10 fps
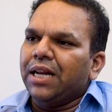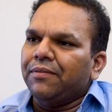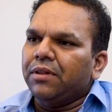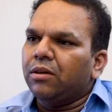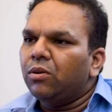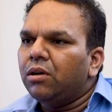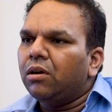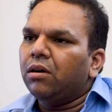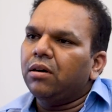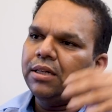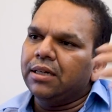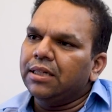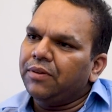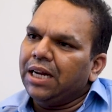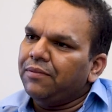will have their own law. The
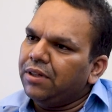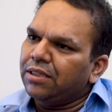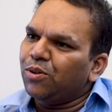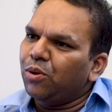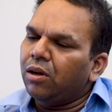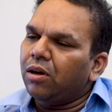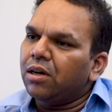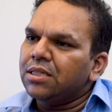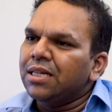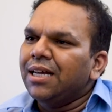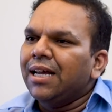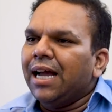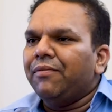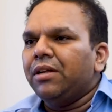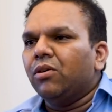Earth will have its own laws.
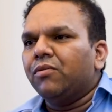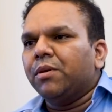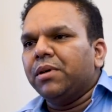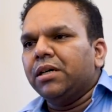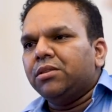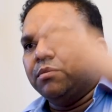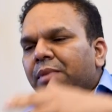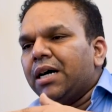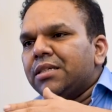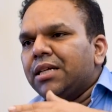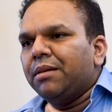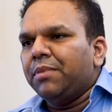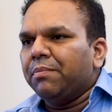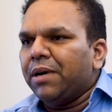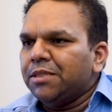And when you go from Earth to Mars, there'll
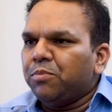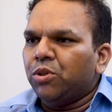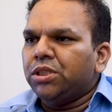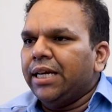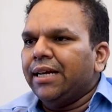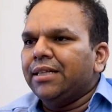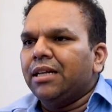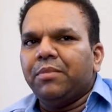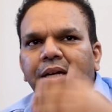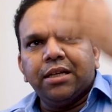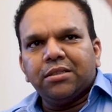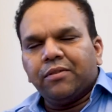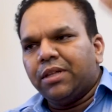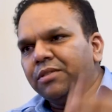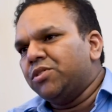be a passport check. There'll be a list
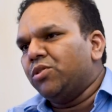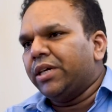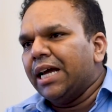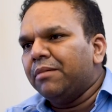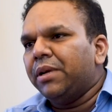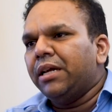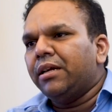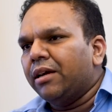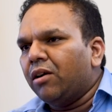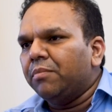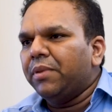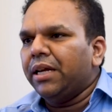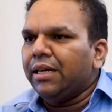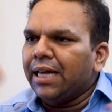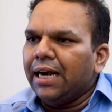of things which you can bring, cannot
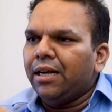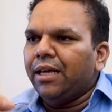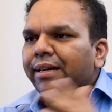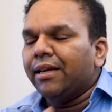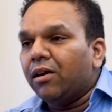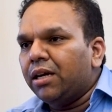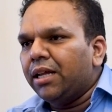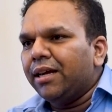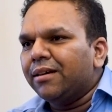bring, can take, cannot take.